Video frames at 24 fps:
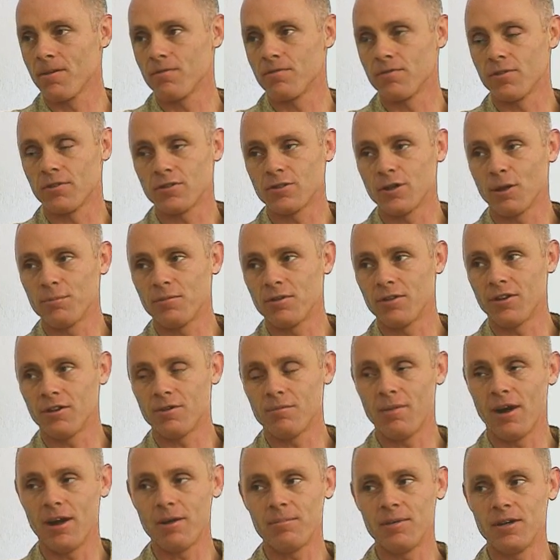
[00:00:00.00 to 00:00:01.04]
for something
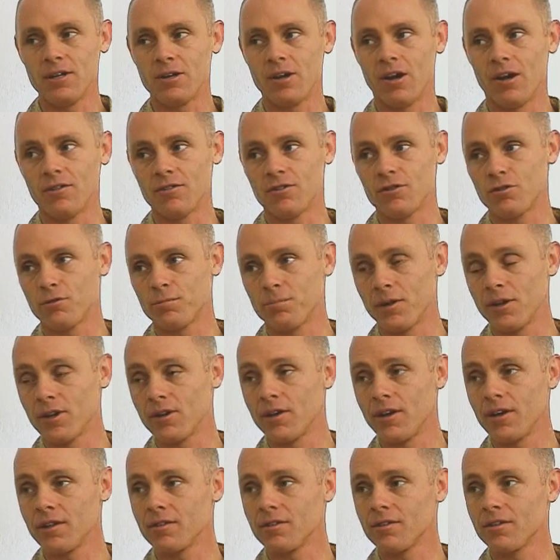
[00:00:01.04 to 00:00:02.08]
that might be called
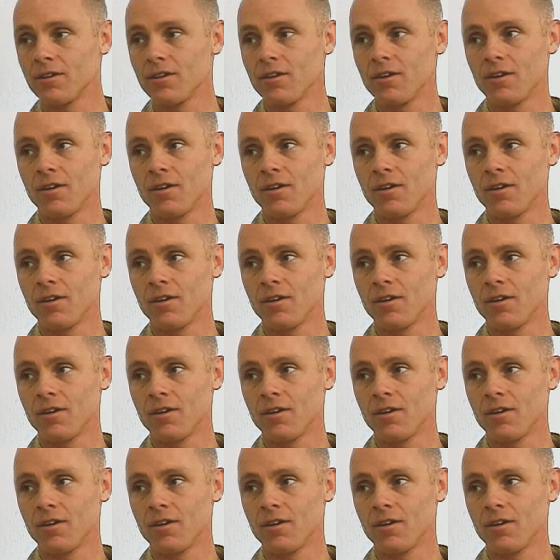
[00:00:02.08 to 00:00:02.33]
spirit,